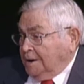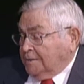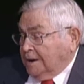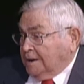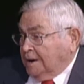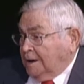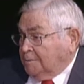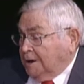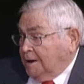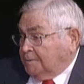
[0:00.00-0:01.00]
Thank God
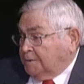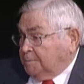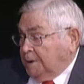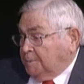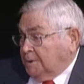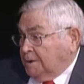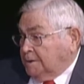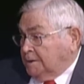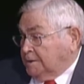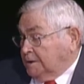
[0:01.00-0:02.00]
we have some people
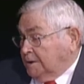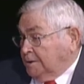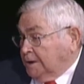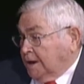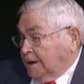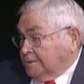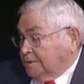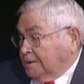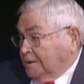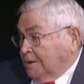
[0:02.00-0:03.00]
on the
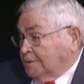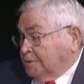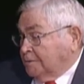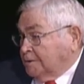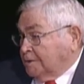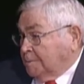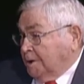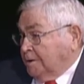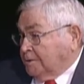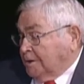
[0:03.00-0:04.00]
council and also with the
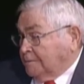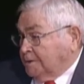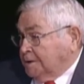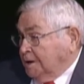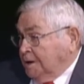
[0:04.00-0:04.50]
mayor's office.